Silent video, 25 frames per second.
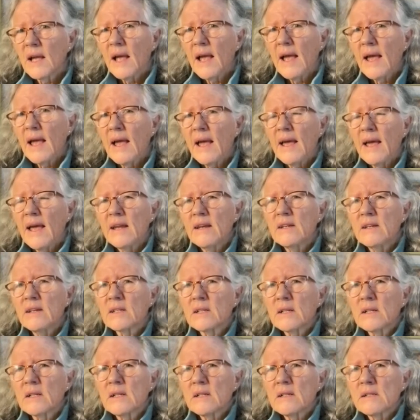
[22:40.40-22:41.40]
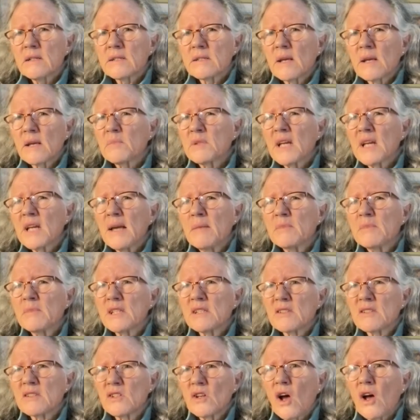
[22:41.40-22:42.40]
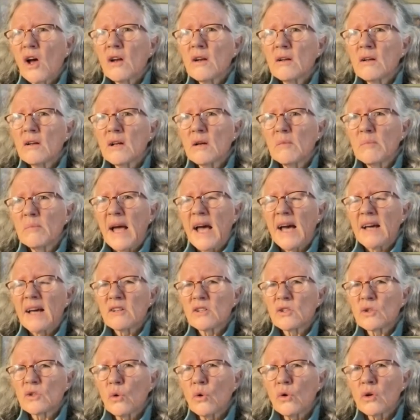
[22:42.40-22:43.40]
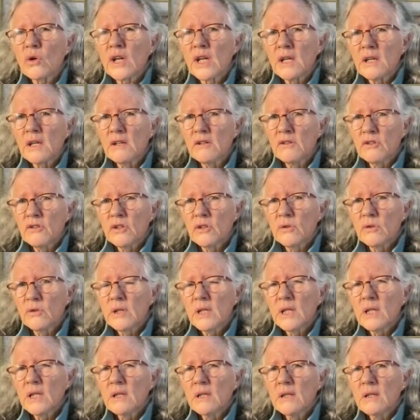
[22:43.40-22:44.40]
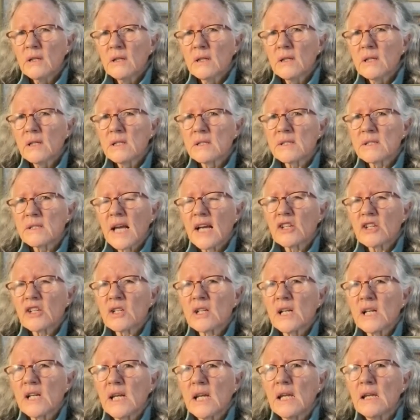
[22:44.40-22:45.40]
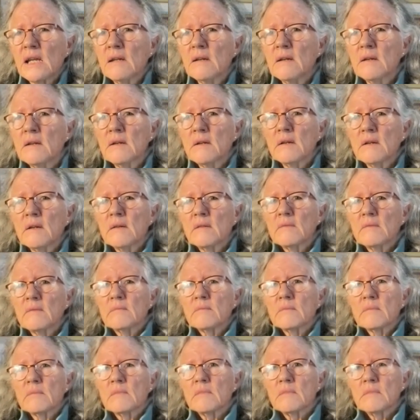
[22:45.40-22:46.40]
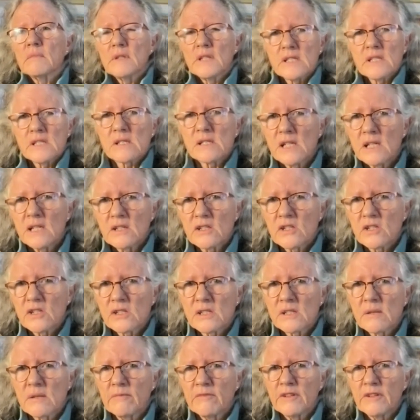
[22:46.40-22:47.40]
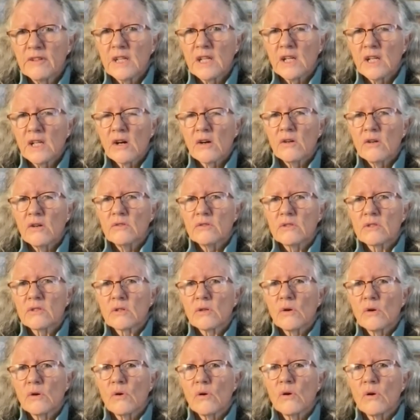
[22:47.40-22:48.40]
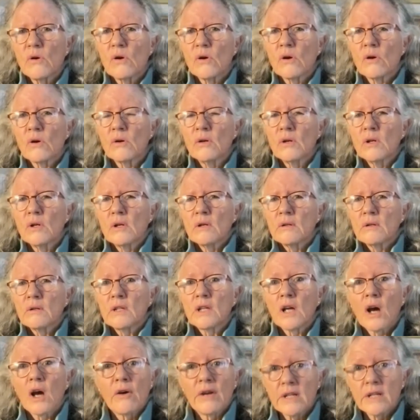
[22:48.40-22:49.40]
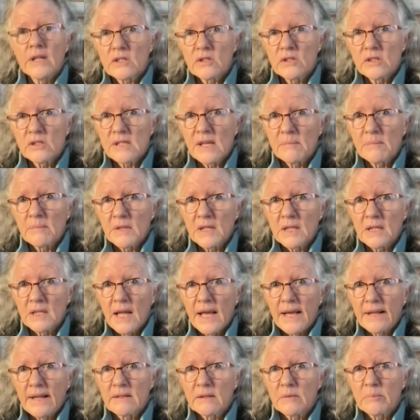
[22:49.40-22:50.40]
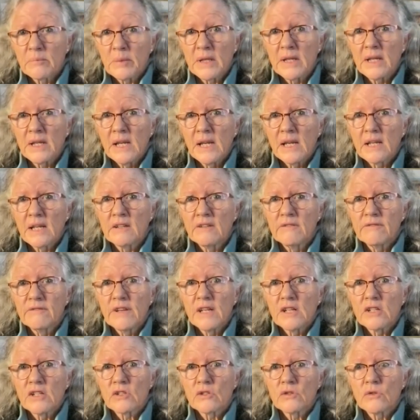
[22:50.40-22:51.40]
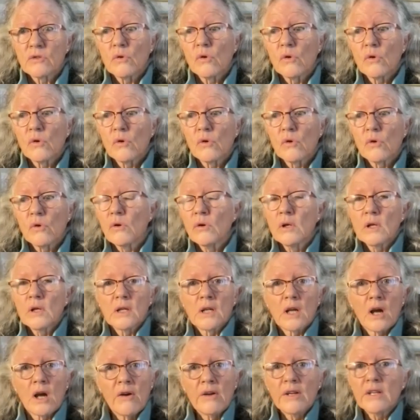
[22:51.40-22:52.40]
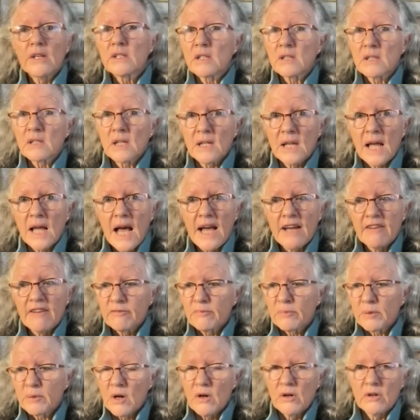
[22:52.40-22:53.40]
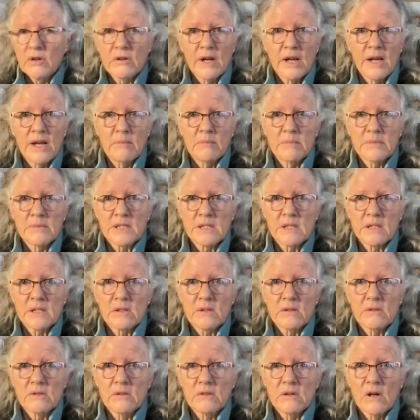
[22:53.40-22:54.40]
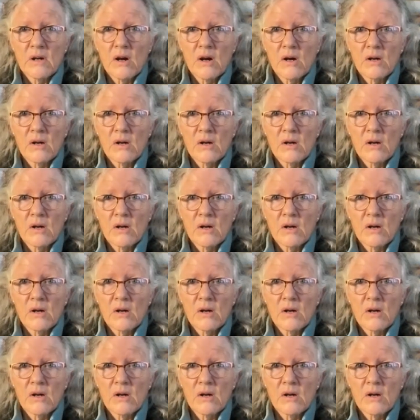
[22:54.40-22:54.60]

And sometimes it's not about talking and doing. It's actually listening to some videos, or going to something like the plein air convention, or going to the live programs that are